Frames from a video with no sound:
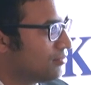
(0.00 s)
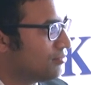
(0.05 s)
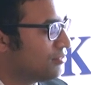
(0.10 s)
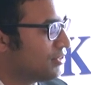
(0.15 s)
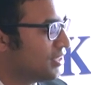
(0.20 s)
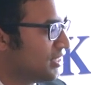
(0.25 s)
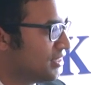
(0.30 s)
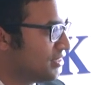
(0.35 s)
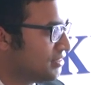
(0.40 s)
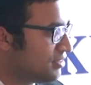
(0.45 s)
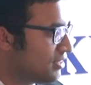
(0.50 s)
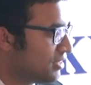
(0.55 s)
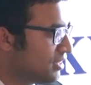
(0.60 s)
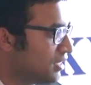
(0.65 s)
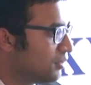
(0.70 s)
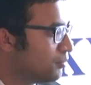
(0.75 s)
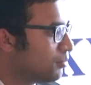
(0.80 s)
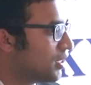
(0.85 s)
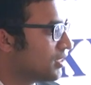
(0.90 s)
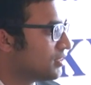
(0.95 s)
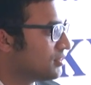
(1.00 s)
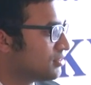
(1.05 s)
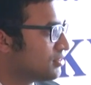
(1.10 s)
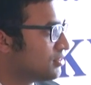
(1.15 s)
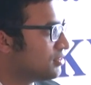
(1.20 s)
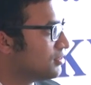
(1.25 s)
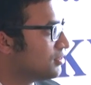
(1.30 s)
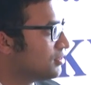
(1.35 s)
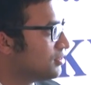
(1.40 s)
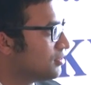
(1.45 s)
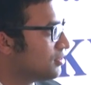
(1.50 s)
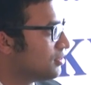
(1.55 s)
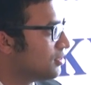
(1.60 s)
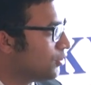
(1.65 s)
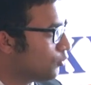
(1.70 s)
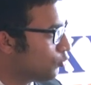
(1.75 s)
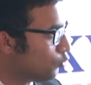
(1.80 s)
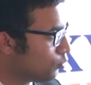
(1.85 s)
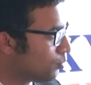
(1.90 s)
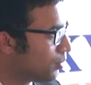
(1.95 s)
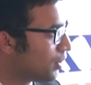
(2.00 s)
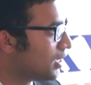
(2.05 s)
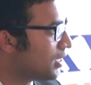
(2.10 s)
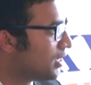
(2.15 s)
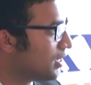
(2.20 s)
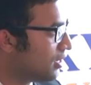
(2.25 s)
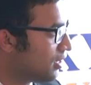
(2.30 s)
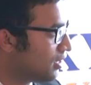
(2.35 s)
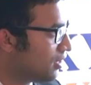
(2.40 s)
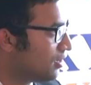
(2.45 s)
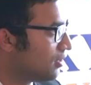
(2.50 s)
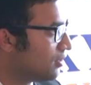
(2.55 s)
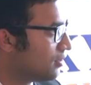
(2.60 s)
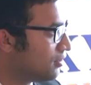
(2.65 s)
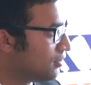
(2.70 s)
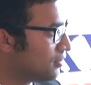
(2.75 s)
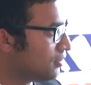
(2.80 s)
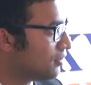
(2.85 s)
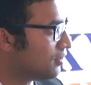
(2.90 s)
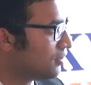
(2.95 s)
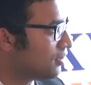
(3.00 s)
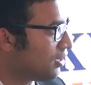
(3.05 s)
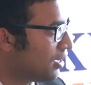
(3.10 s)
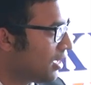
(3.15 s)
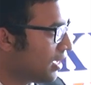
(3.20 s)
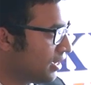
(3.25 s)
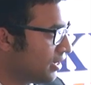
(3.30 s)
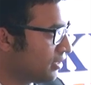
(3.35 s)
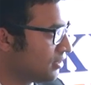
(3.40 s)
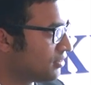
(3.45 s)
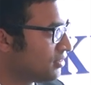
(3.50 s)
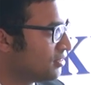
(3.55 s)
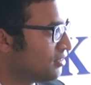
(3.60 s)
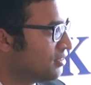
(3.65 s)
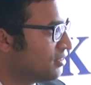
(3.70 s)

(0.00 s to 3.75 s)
We recently passed the Lokpal Act.